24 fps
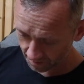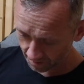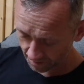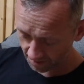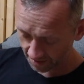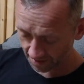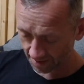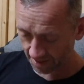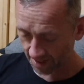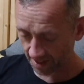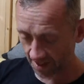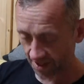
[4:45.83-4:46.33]

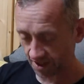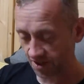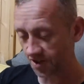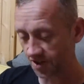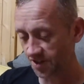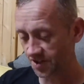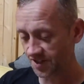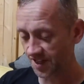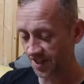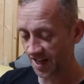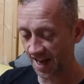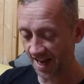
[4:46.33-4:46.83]
Yeah,
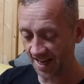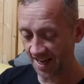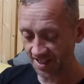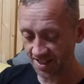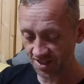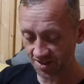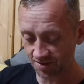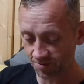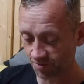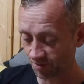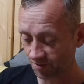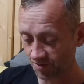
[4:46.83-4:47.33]
because the
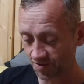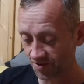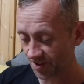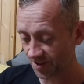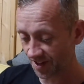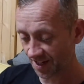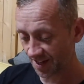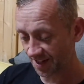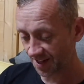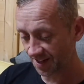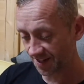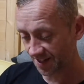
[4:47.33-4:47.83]
ace won't do
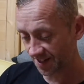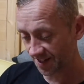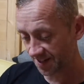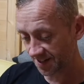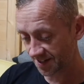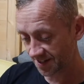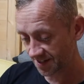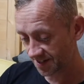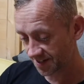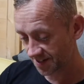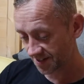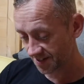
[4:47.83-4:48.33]
anything
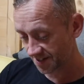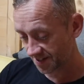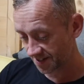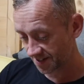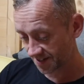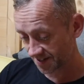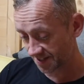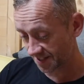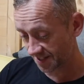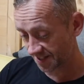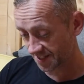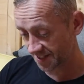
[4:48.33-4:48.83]

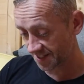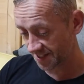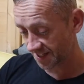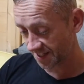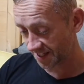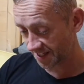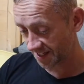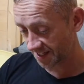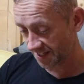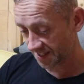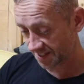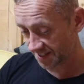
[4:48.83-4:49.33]
since
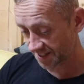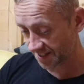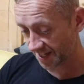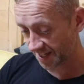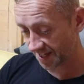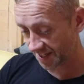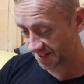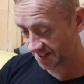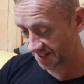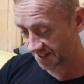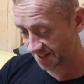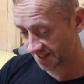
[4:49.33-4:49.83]
she is
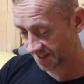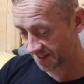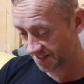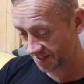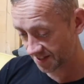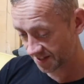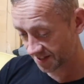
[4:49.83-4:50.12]
ace.